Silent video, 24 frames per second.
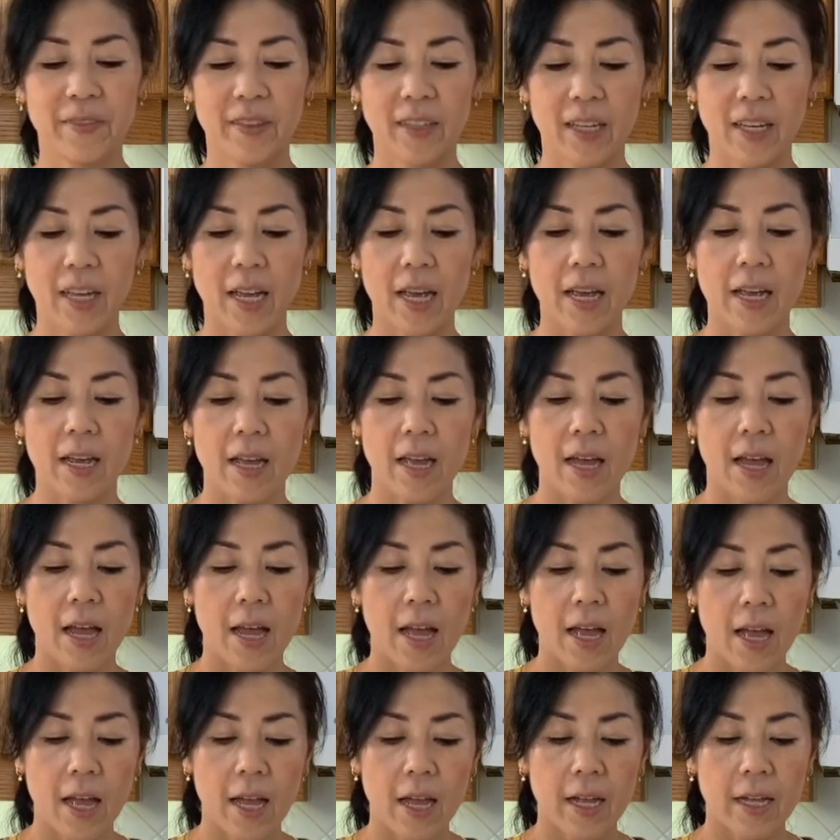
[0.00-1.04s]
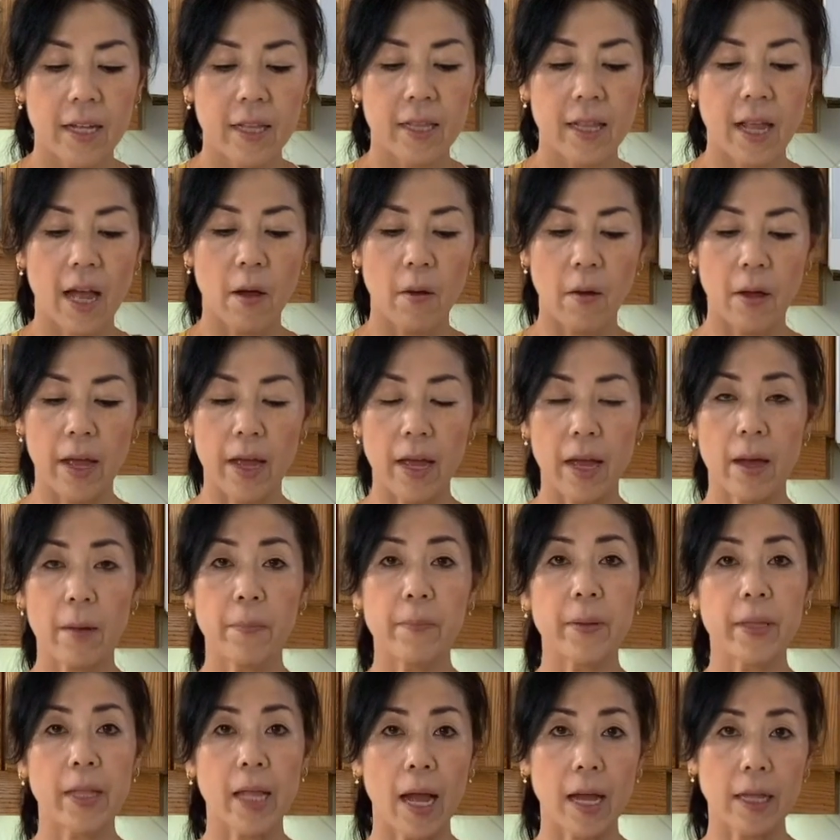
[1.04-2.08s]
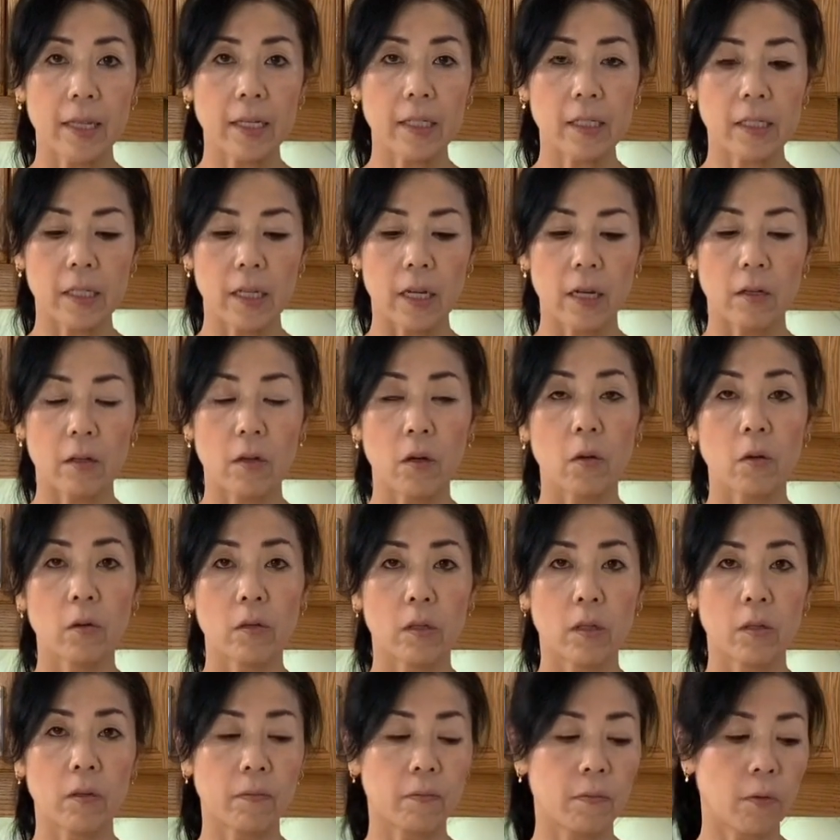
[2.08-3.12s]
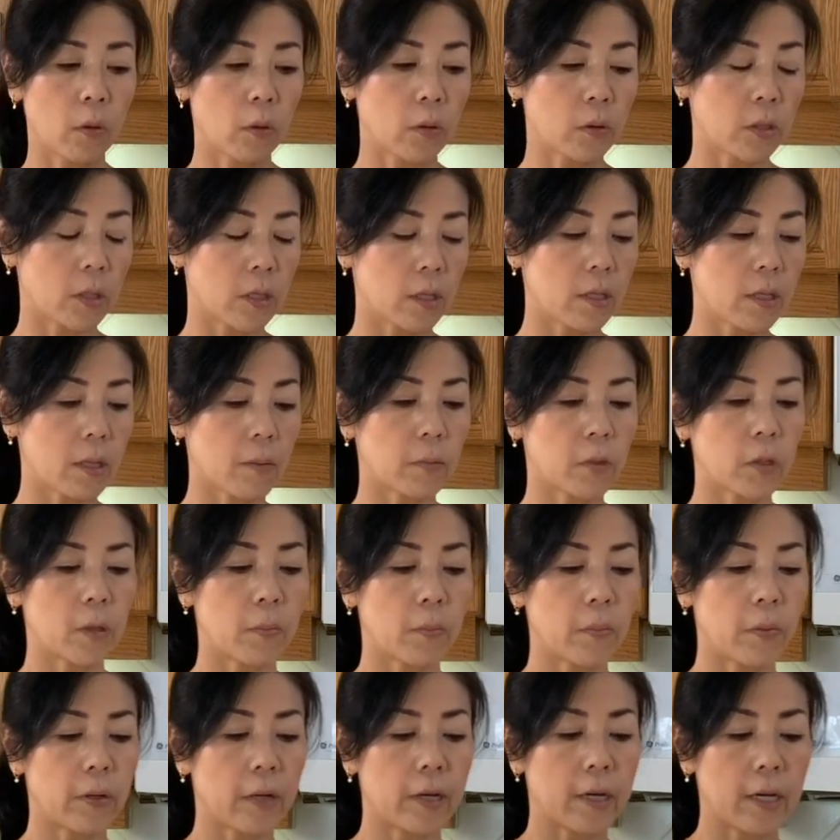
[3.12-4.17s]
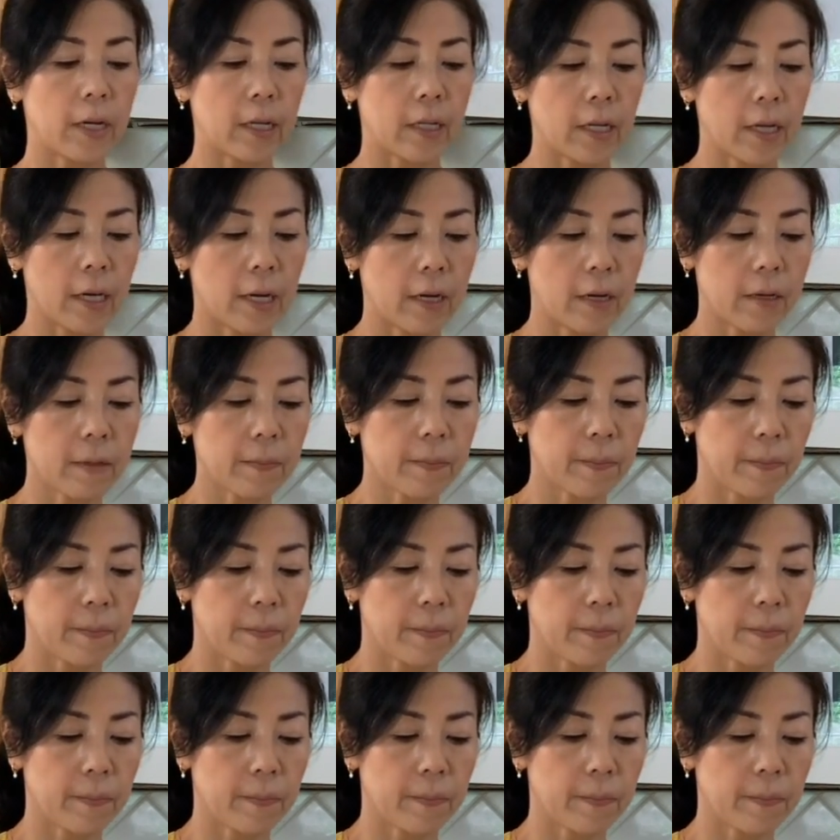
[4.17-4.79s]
Okay, now I have bananas here. Those are frozen. I'm going to put it in here.